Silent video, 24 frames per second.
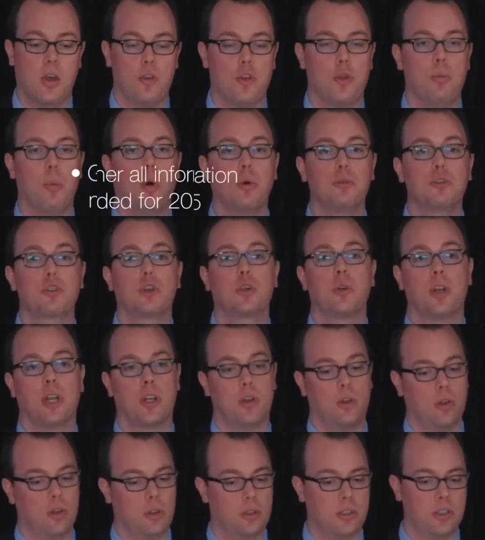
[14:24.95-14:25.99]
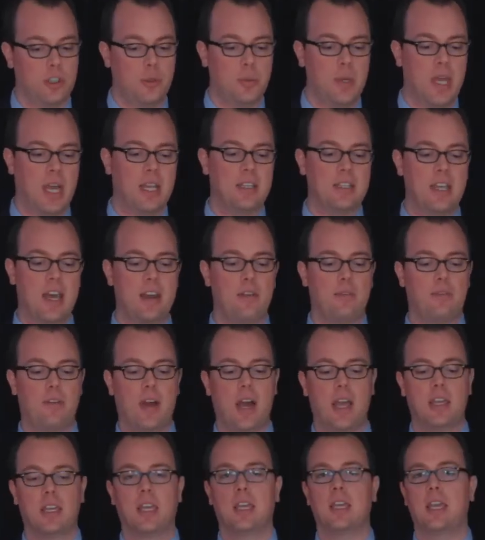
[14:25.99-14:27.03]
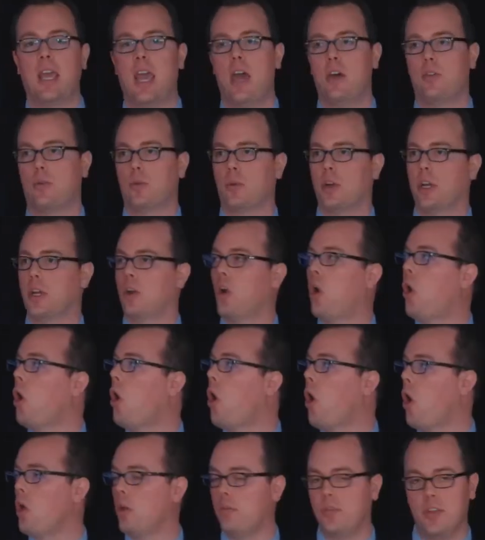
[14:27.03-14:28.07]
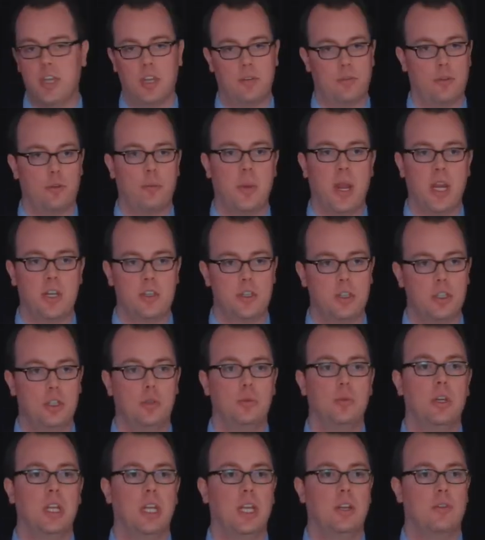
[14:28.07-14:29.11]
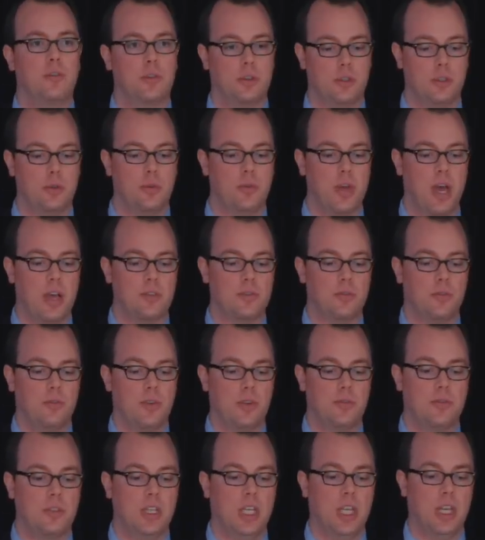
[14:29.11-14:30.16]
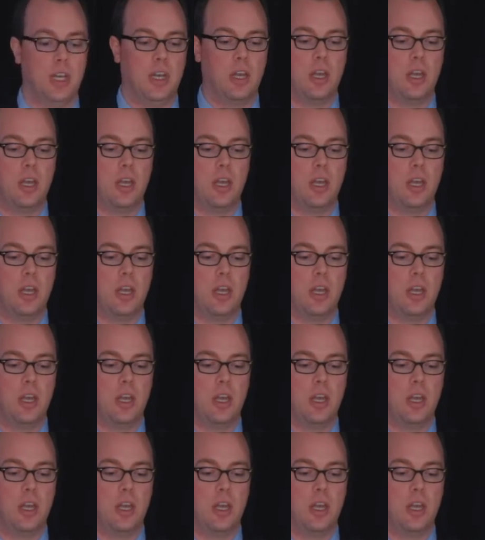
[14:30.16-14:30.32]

the most critical is to be identifying and gathering all of the information you need for 2015.